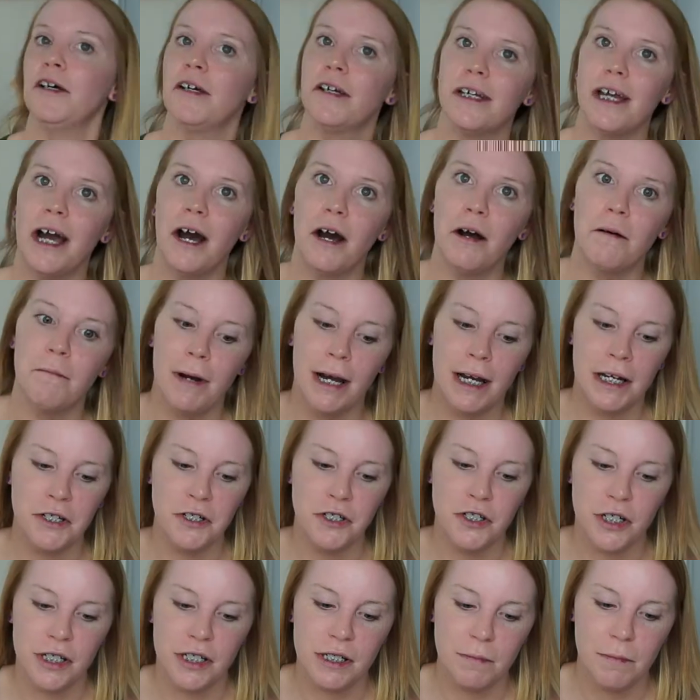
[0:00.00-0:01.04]
Y'all, it might
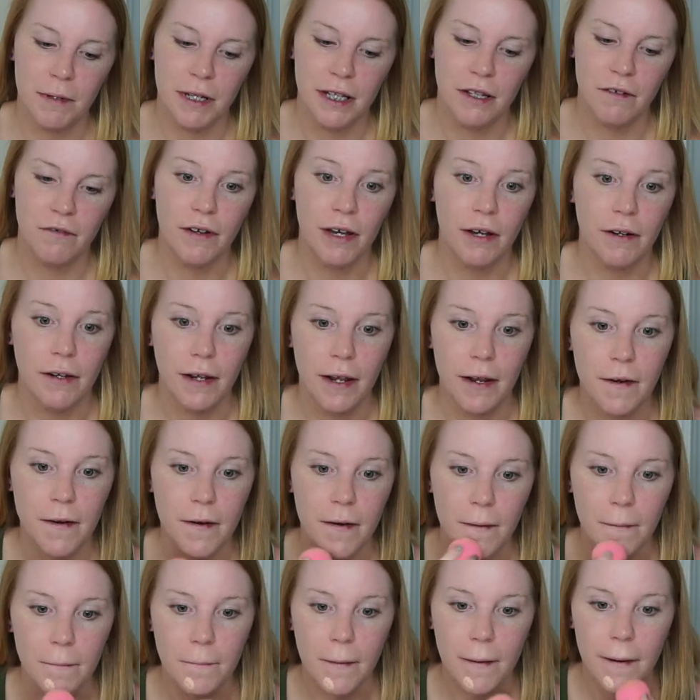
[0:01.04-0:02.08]
just be the
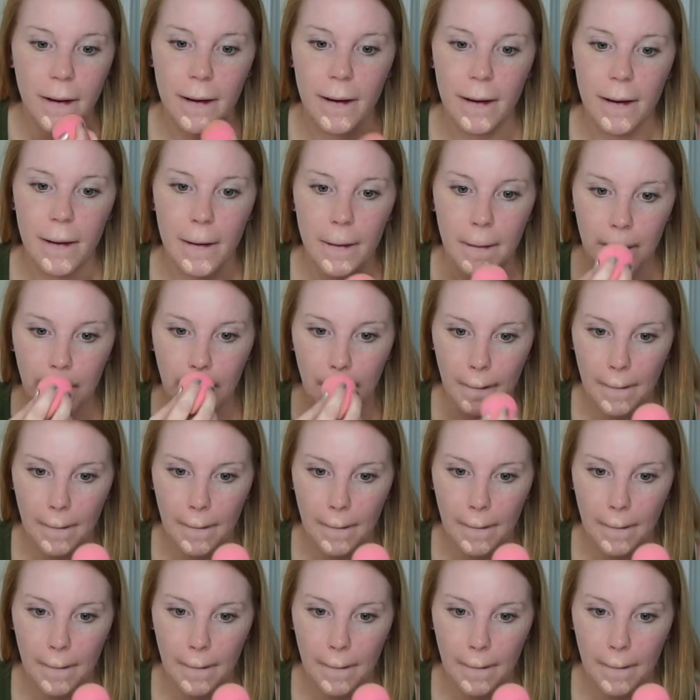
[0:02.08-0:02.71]
foundation because